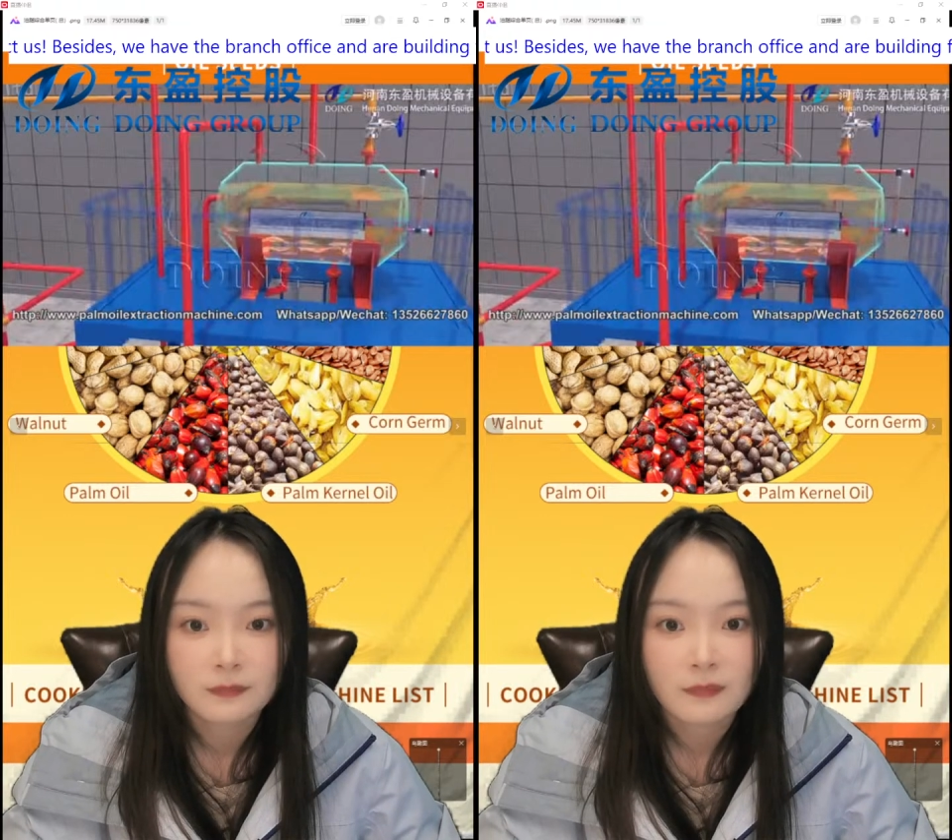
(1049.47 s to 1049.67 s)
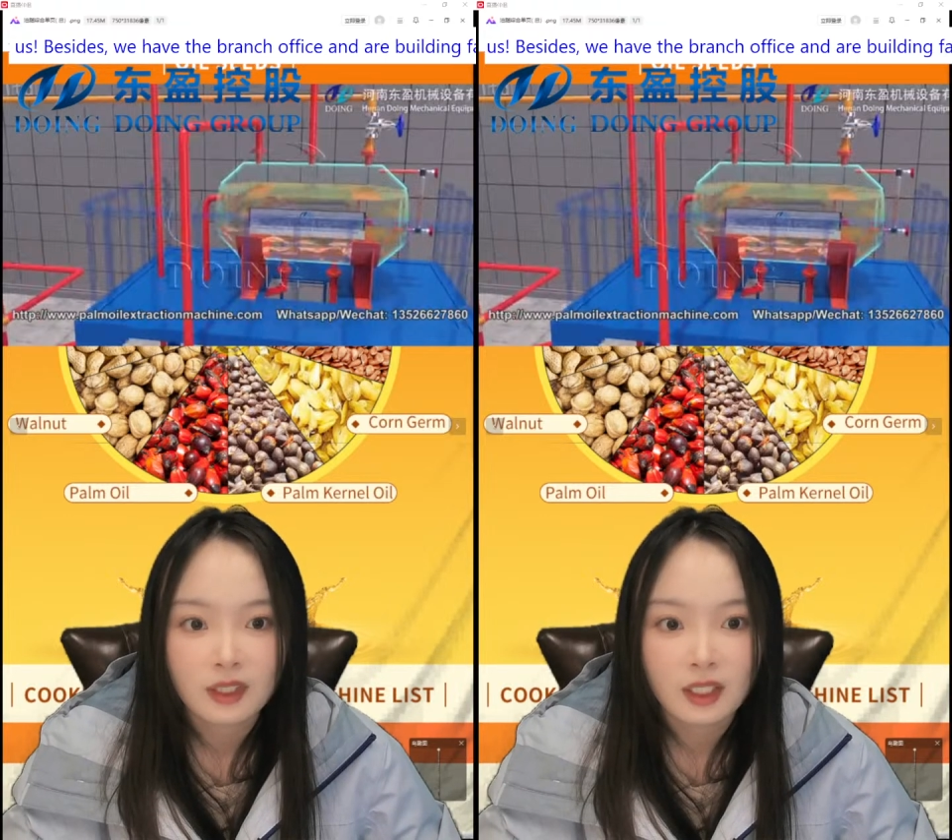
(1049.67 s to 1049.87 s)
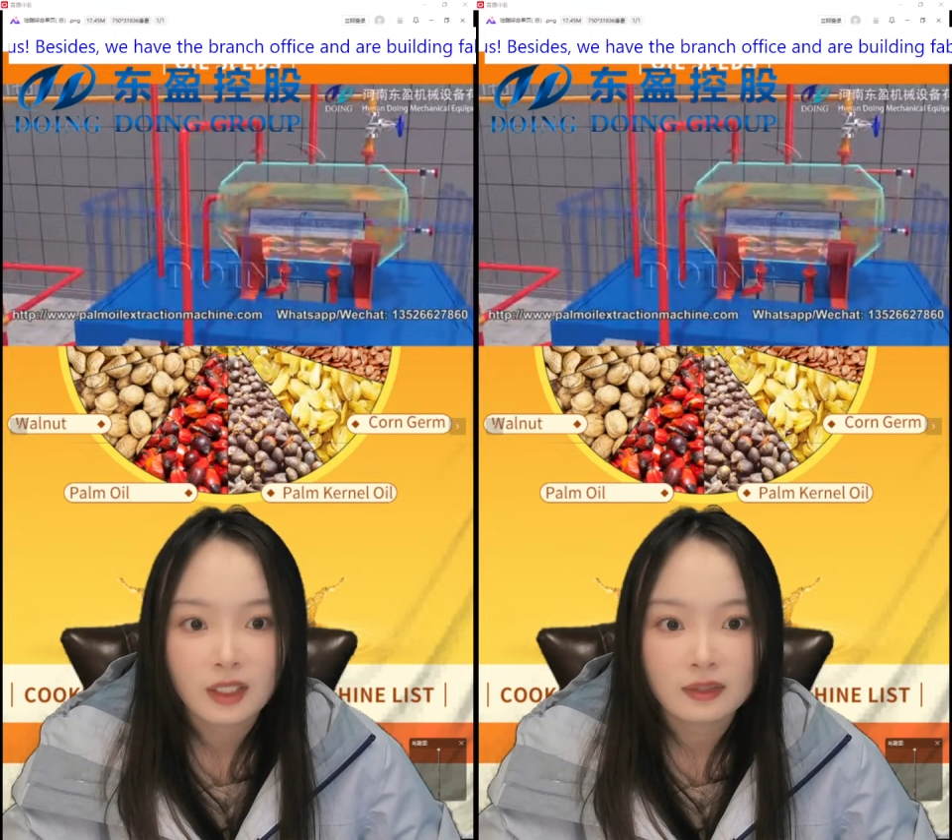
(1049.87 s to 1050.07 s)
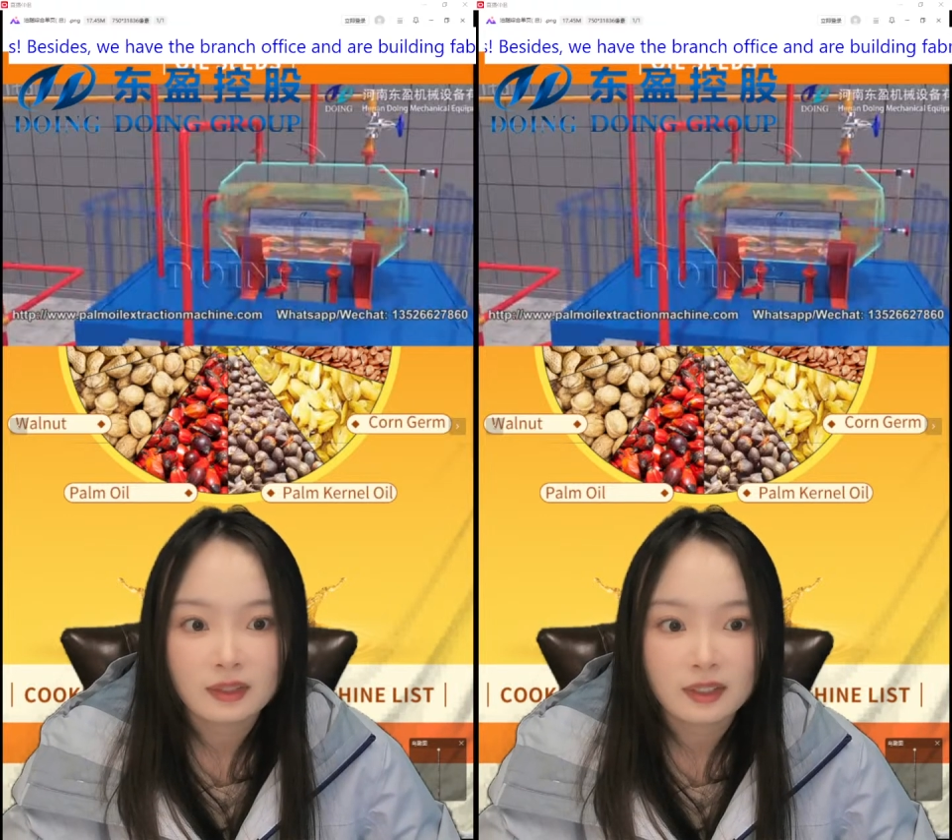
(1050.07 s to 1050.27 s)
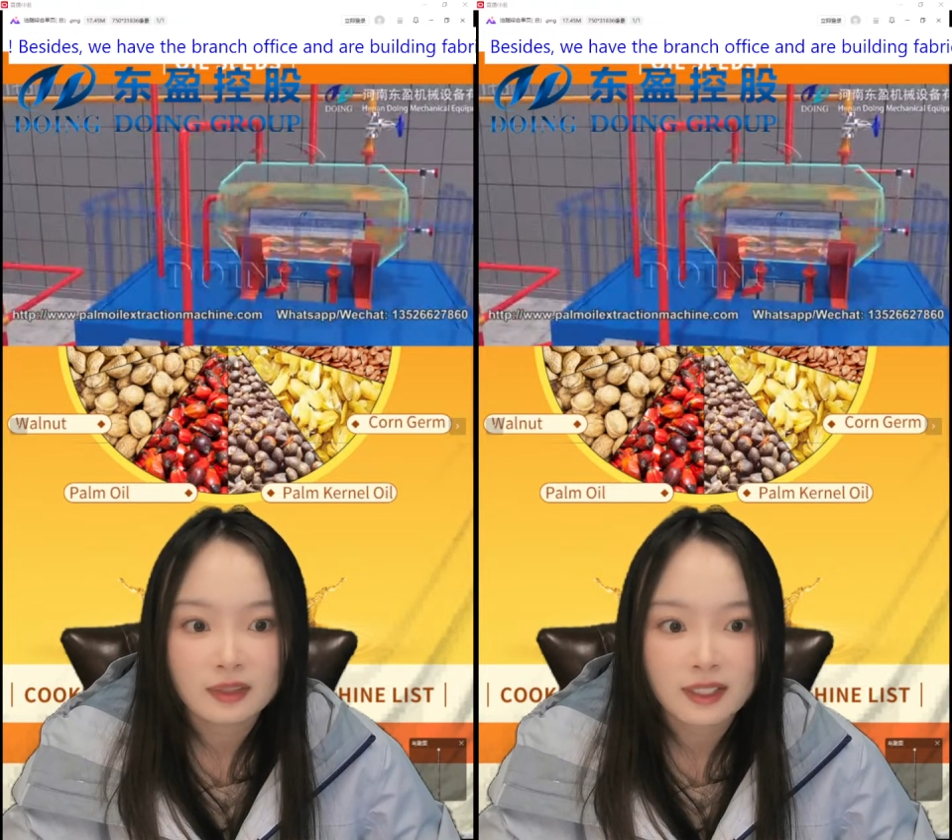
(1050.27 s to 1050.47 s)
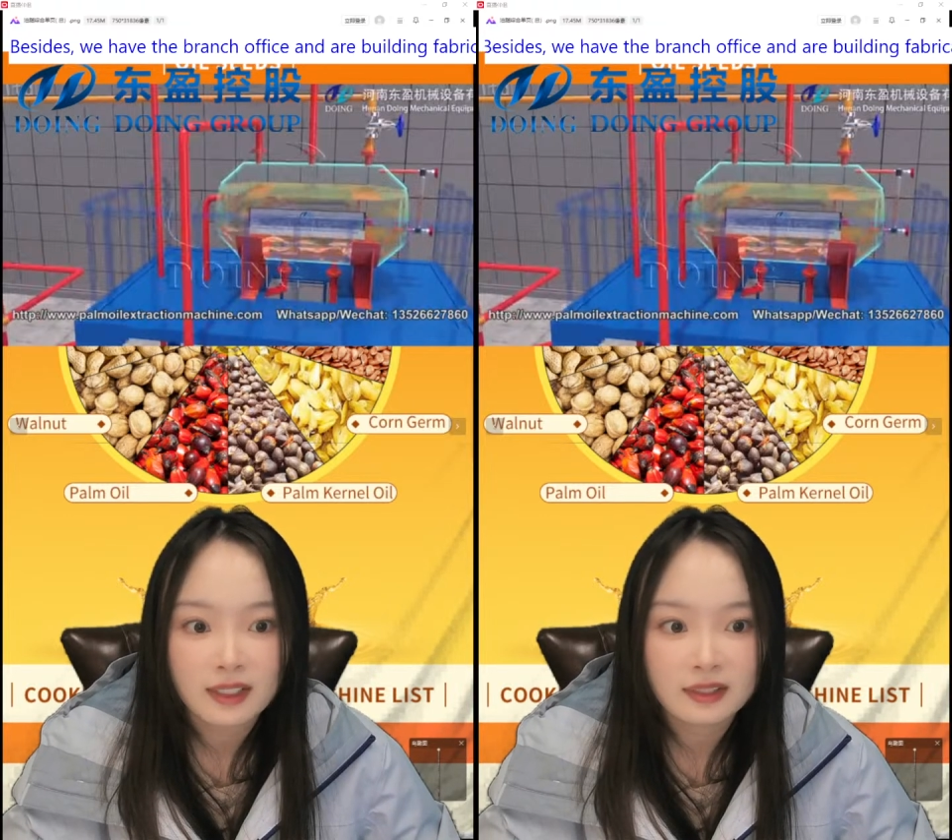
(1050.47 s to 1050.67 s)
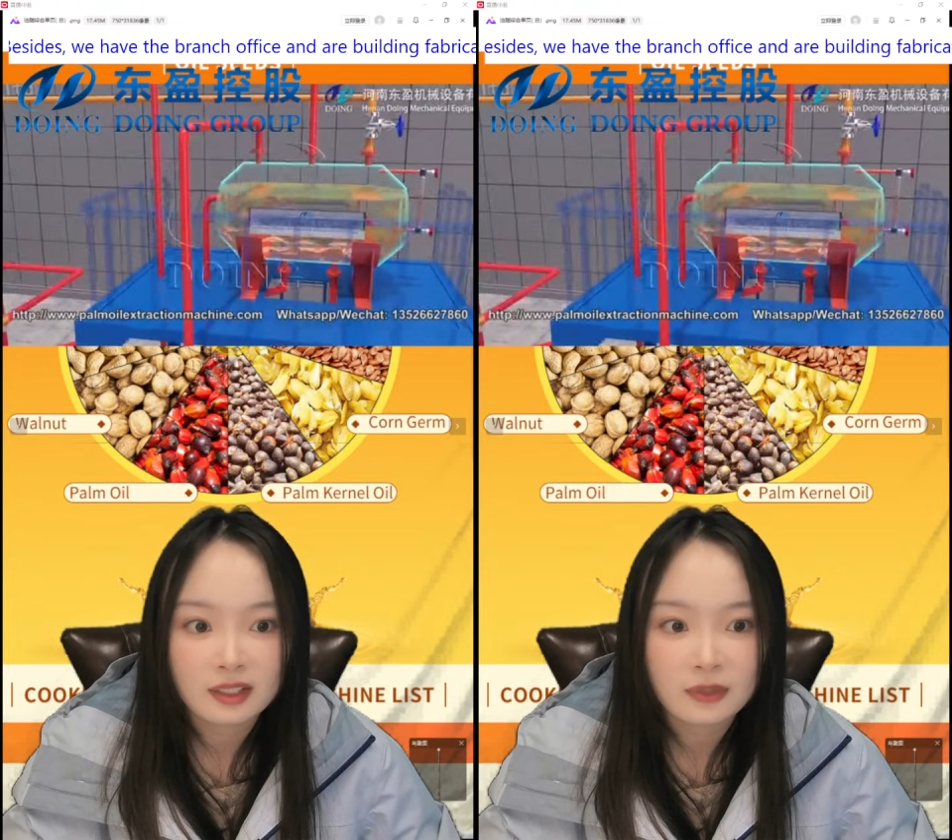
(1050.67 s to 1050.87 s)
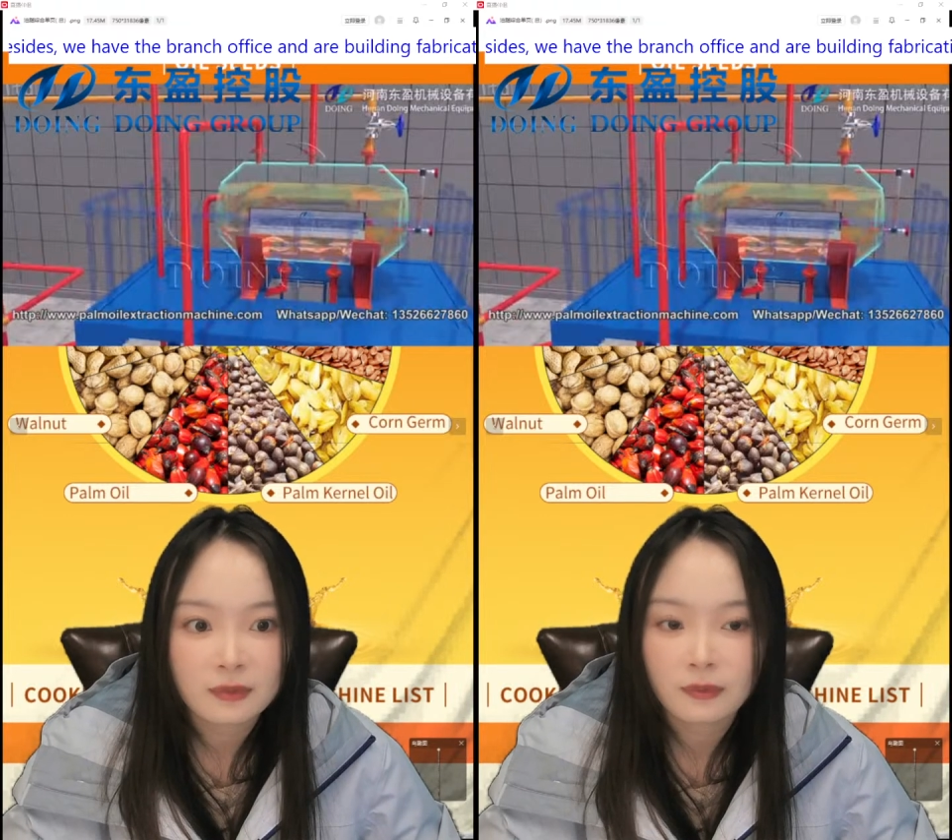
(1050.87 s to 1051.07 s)
And
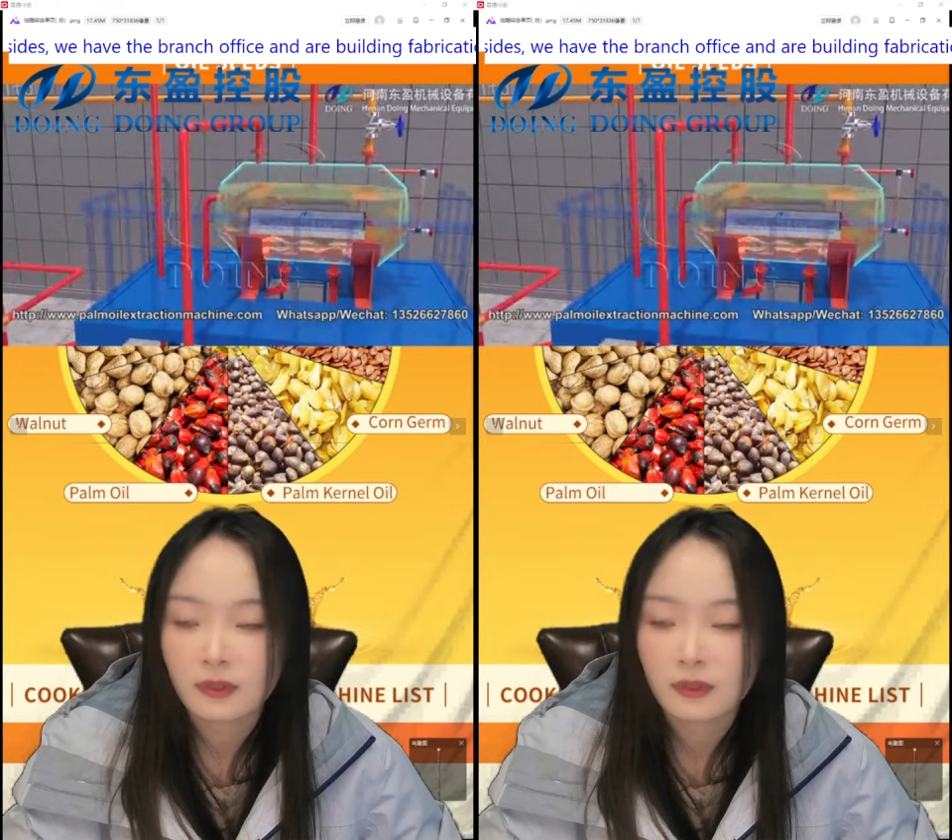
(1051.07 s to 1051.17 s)
connected to a